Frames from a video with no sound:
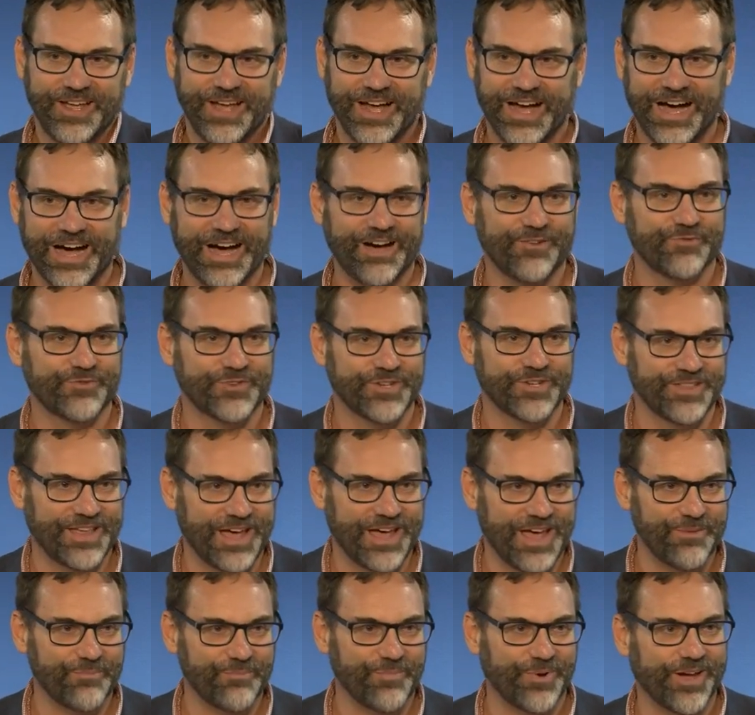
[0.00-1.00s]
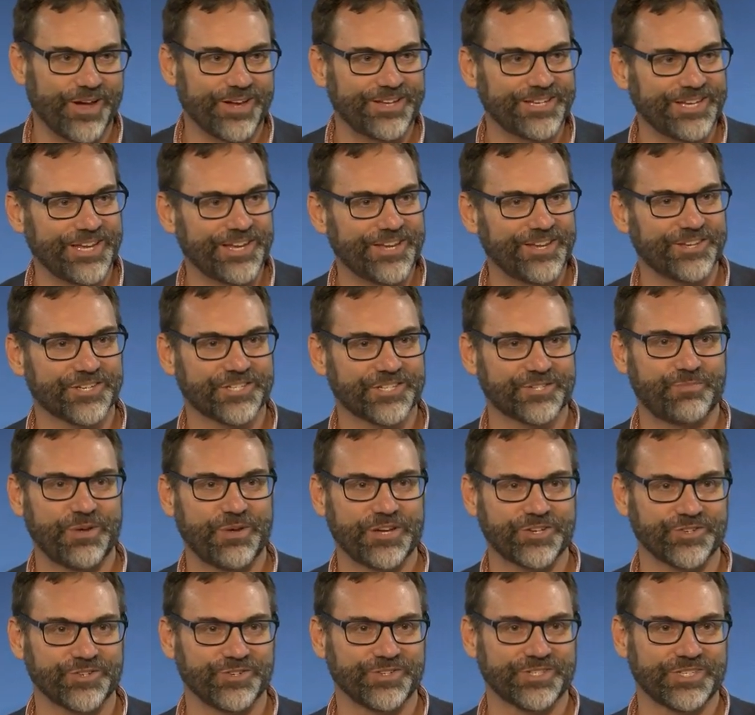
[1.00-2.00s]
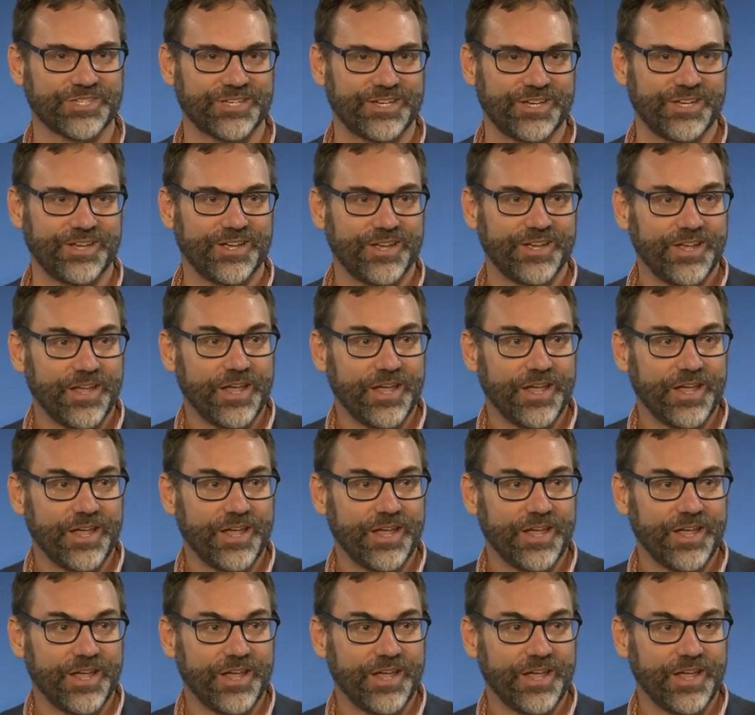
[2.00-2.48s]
after that by taking a specialty